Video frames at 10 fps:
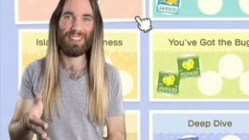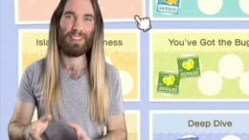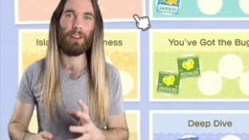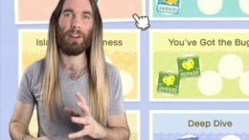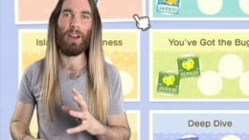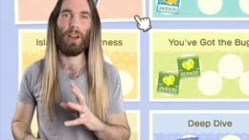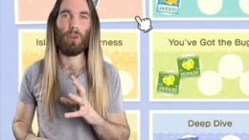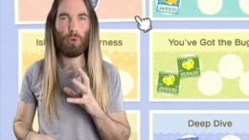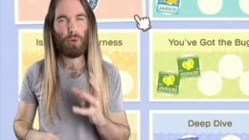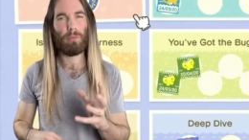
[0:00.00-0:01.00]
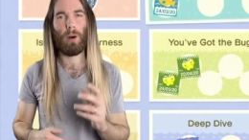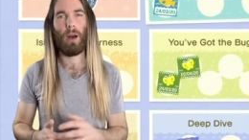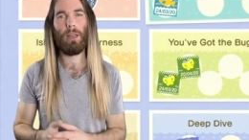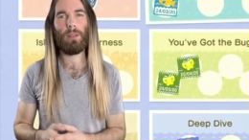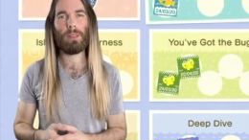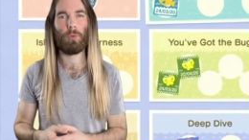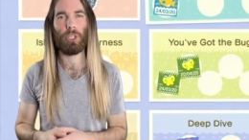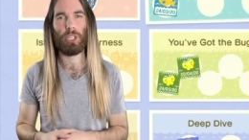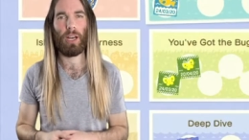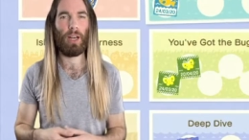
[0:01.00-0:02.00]
There are Nook Miles,
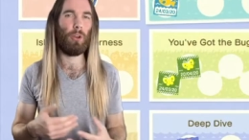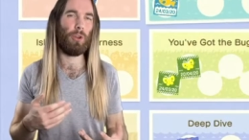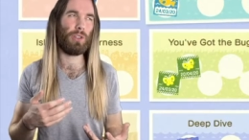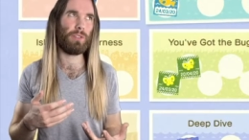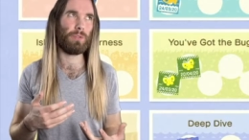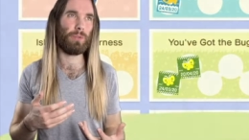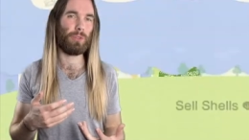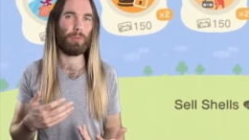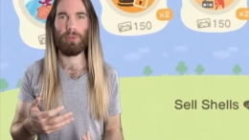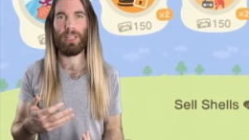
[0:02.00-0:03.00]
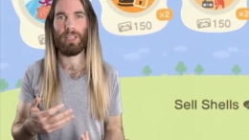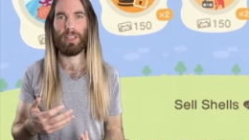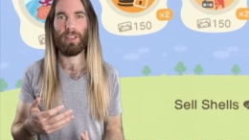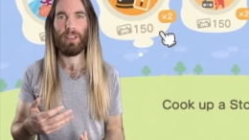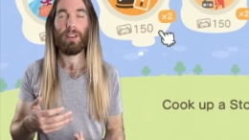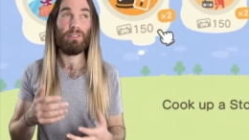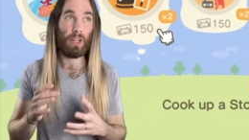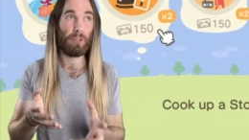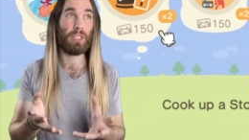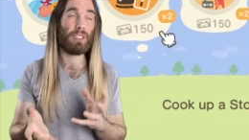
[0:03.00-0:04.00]
which are earned through completing
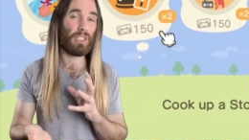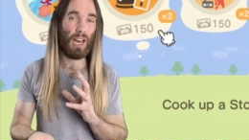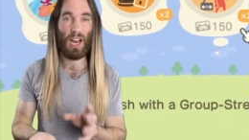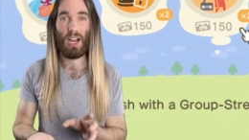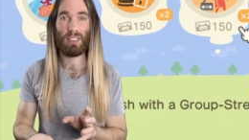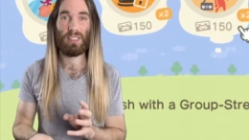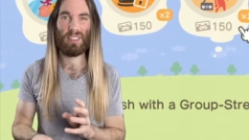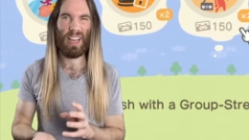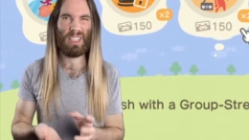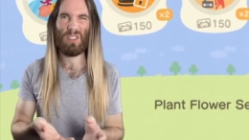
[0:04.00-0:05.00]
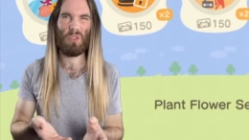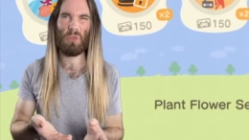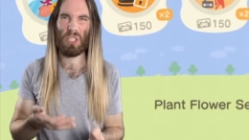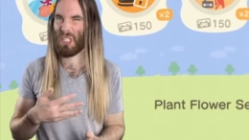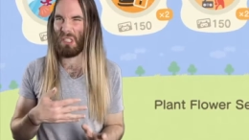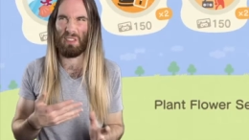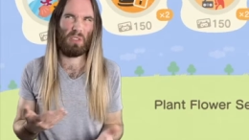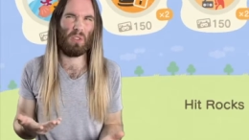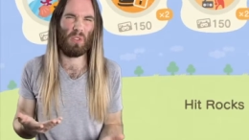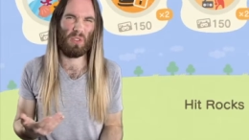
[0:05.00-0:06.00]
various tasks as you just live
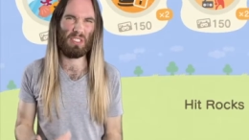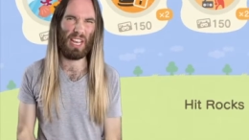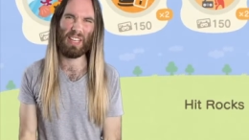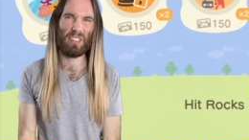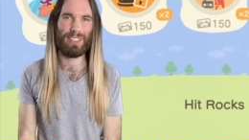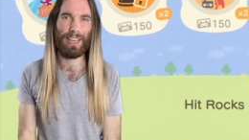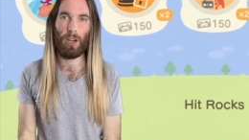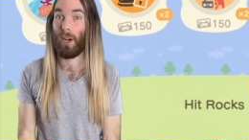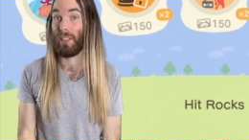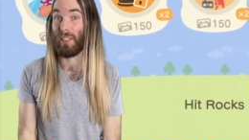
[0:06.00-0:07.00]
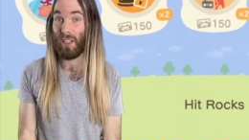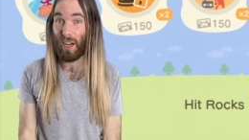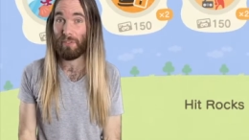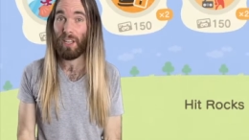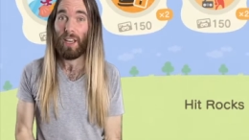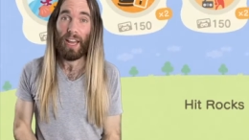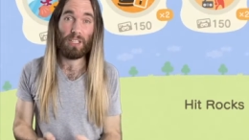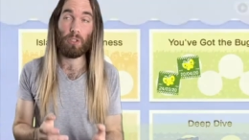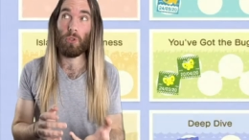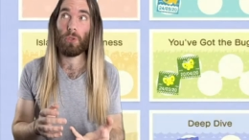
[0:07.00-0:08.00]
your day-to-day island life, and
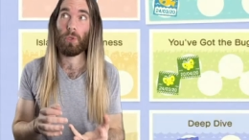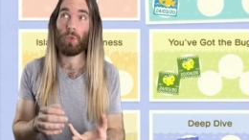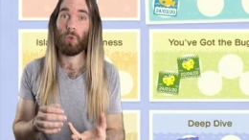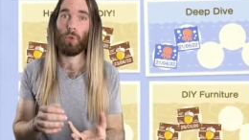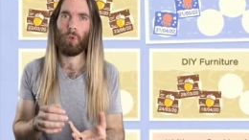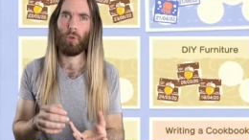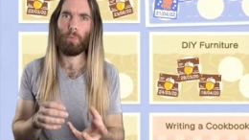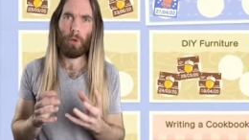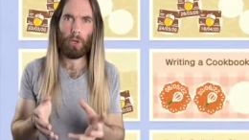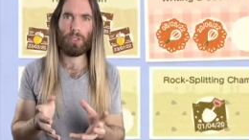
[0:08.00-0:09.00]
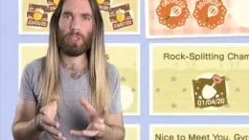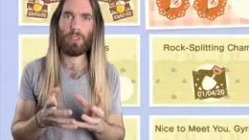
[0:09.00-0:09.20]
are used to purchase